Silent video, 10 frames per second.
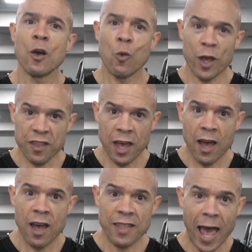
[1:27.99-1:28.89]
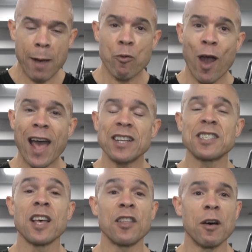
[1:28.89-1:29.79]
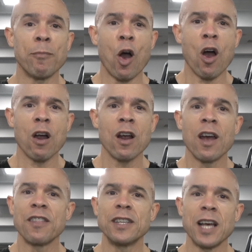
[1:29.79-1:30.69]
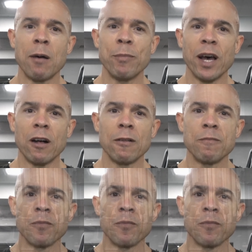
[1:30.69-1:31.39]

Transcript: with the apparatus, the bar, the dumbbell,